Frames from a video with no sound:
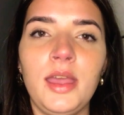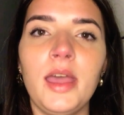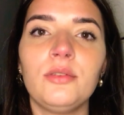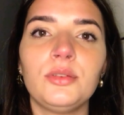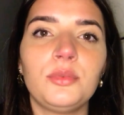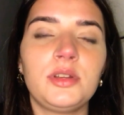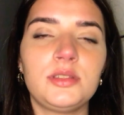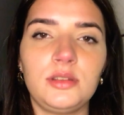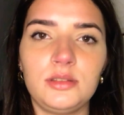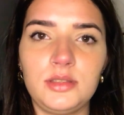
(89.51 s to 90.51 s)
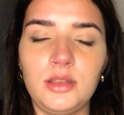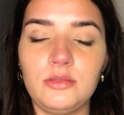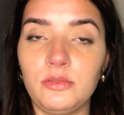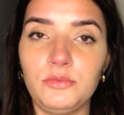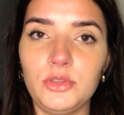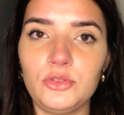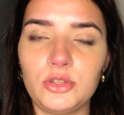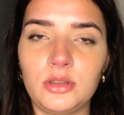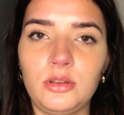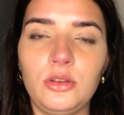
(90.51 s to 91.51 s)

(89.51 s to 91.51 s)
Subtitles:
Everyone is in a state of confusion.